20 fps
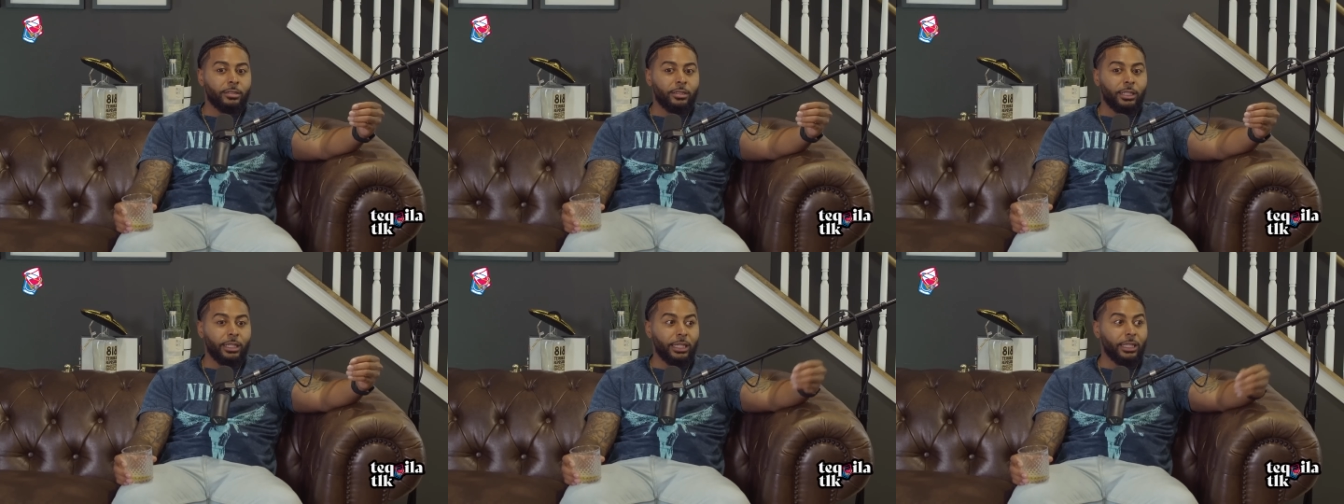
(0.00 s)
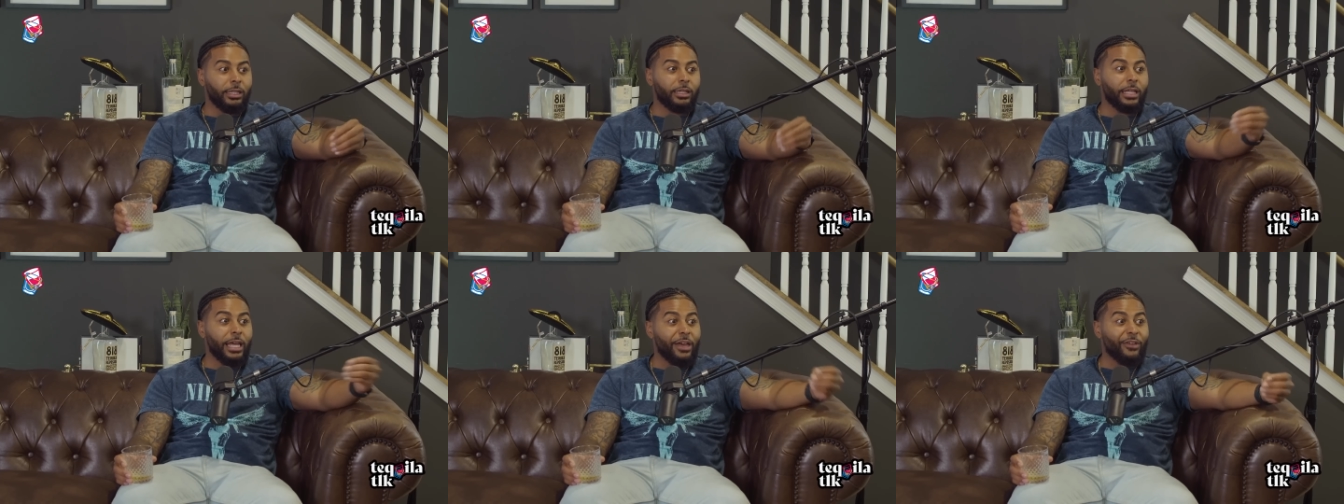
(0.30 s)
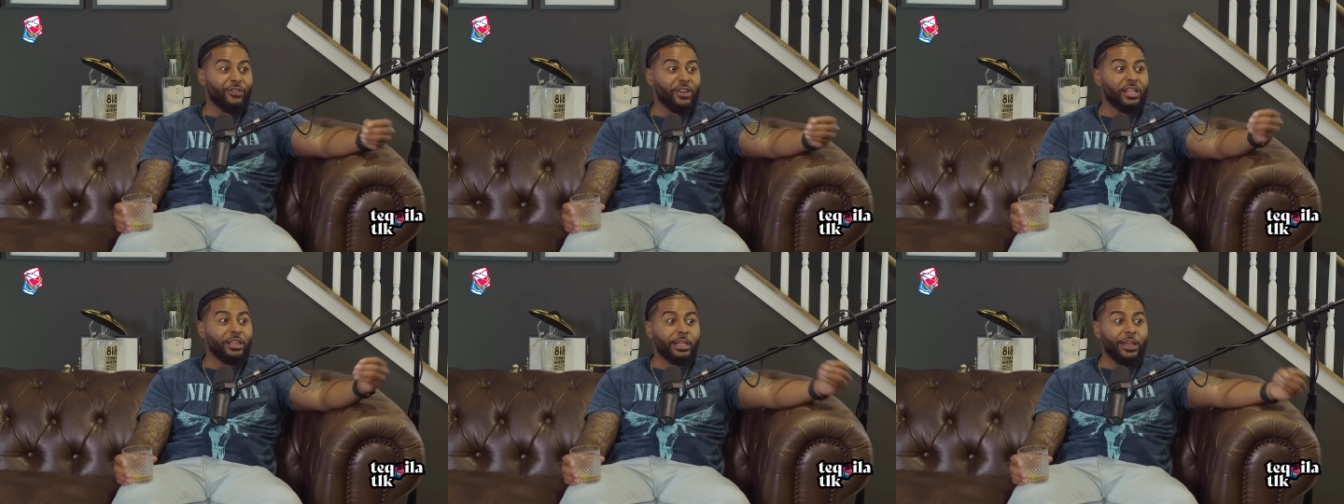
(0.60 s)
he
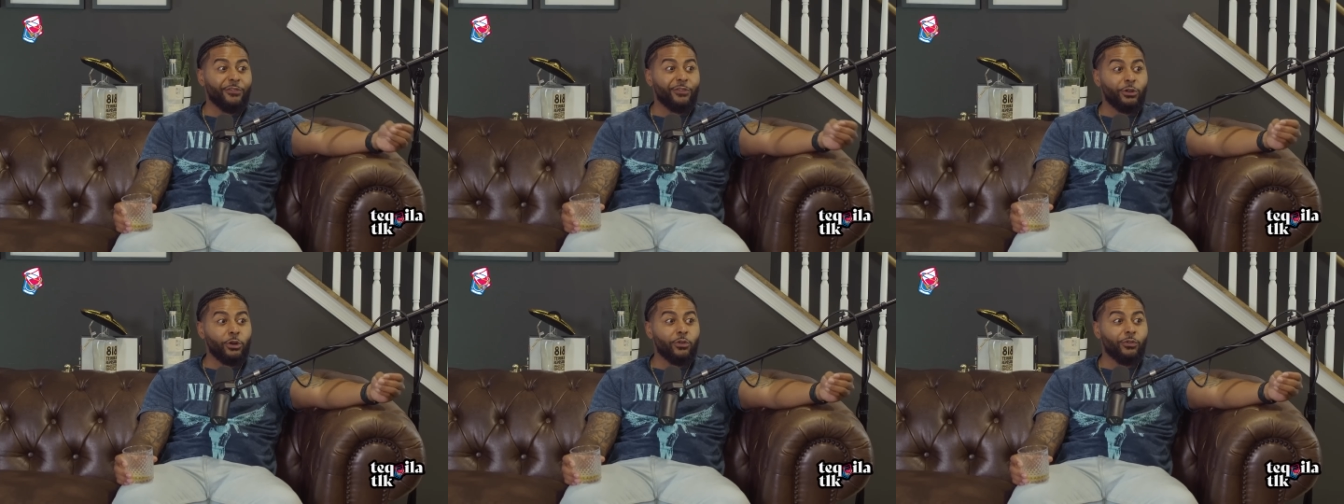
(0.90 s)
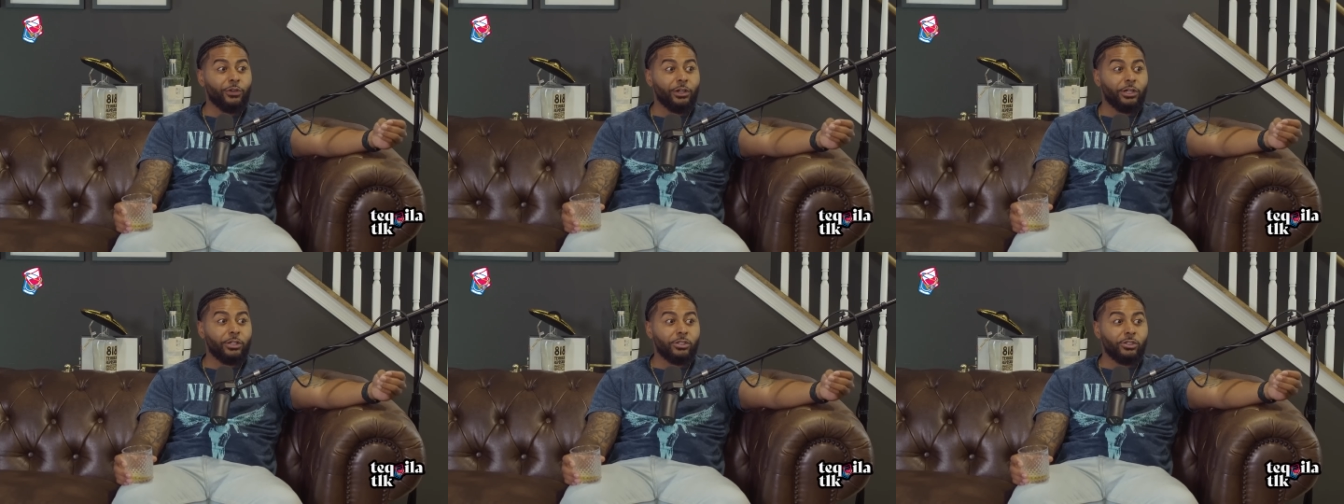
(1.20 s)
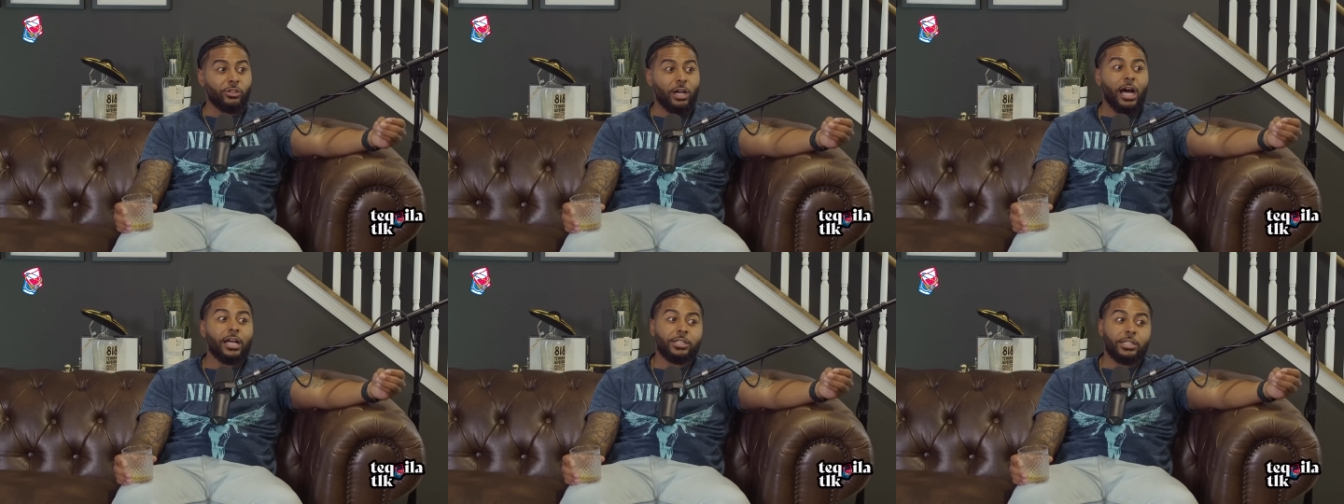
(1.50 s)
left it over there,
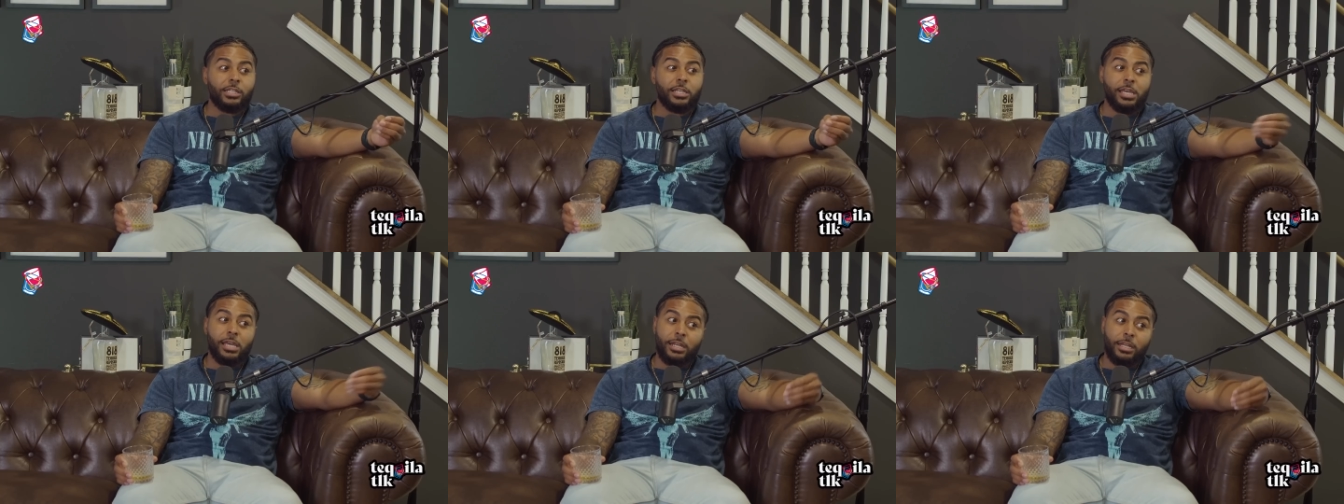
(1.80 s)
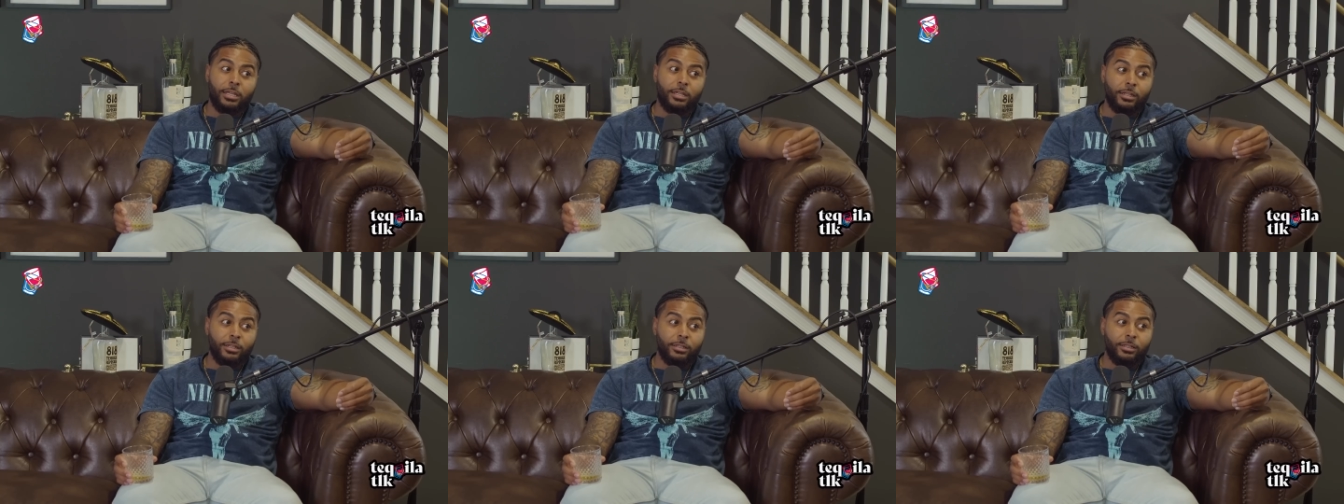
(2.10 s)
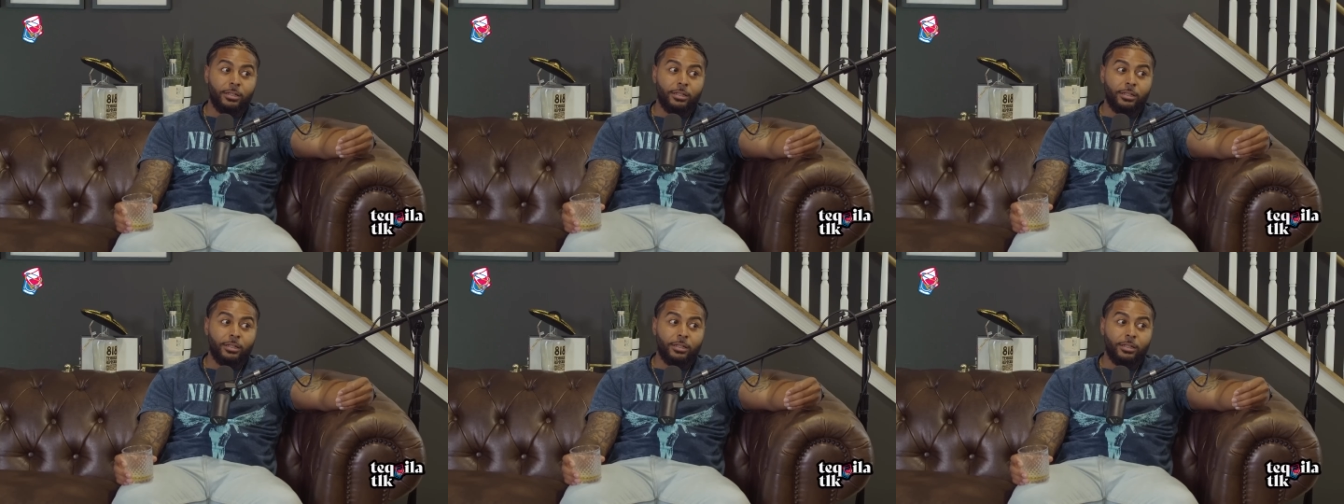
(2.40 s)
so I just hid it,